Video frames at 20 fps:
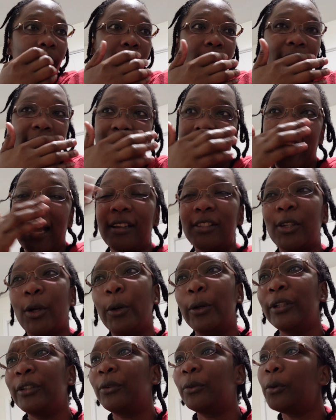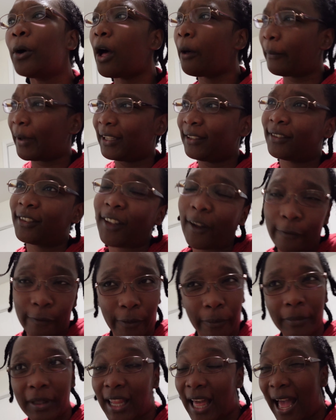And then I was going through all my stuff
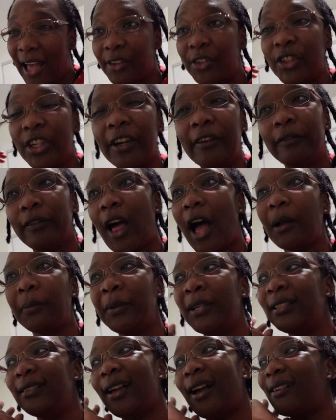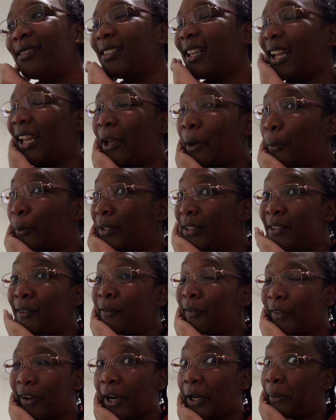from last year Vlogmas. I was like, it
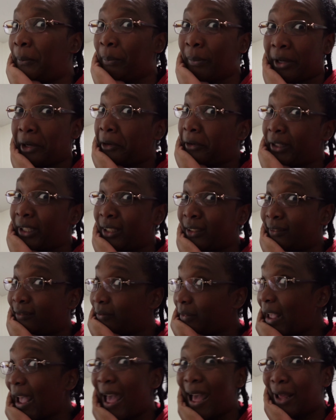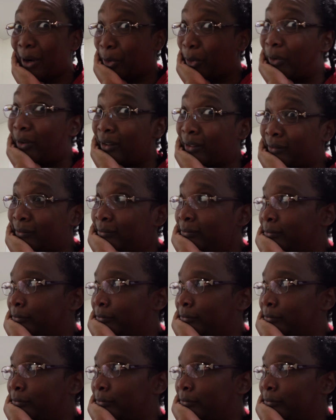wasn't very merry at all.